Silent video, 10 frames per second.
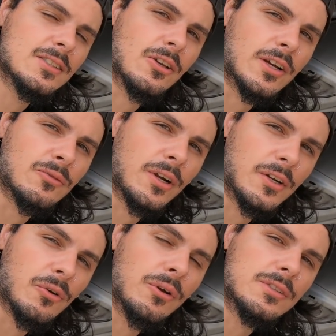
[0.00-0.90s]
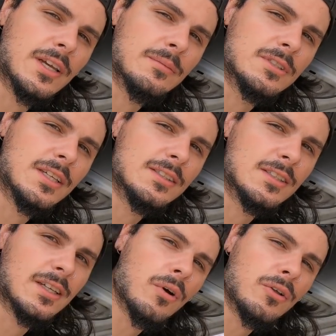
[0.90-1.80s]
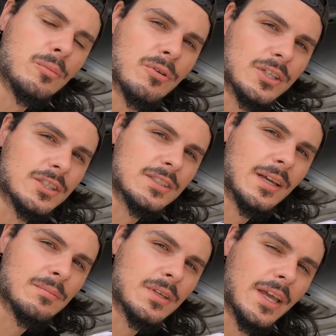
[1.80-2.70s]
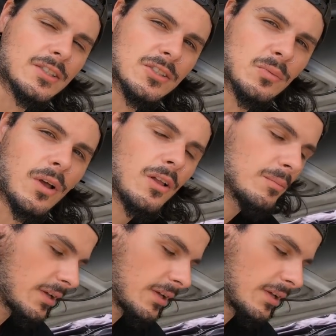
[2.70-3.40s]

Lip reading: so I can run an oil temp sensor, oil pressure temp gauge as well,